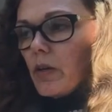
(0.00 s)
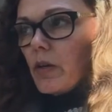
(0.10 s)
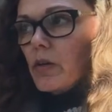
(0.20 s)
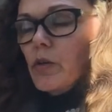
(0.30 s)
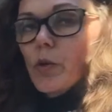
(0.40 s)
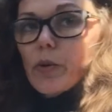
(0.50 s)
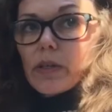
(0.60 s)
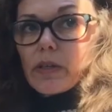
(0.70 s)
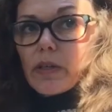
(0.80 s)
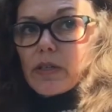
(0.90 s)

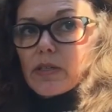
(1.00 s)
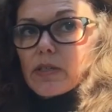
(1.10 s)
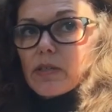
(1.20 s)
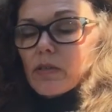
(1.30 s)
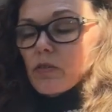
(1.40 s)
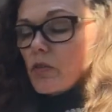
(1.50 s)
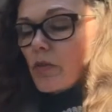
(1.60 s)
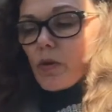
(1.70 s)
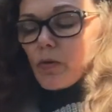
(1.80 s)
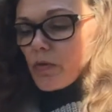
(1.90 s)
unknowingness,
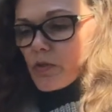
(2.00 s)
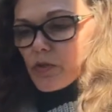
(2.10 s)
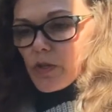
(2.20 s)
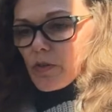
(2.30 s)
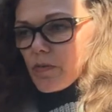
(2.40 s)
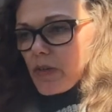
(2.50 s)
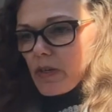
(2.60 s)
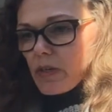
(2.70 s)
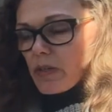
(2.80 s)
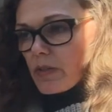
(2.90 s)
stuff, all the stuff
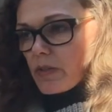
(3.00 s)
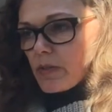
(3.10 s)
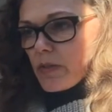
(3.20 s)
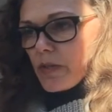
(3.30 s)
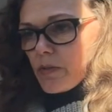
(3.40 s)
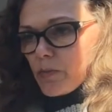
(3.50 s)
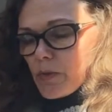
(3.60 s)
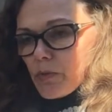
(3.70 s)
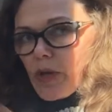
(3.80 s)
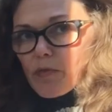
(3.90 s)
that we
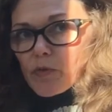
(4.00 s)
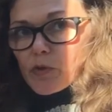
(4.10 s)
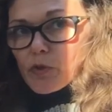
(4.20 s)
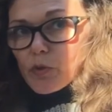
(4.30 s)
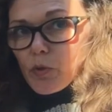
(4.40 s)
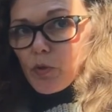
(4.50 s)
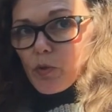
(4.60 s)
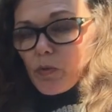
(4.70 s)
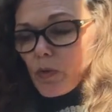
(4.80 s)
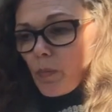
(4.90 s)
don't have control
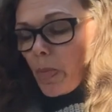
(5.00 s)
over.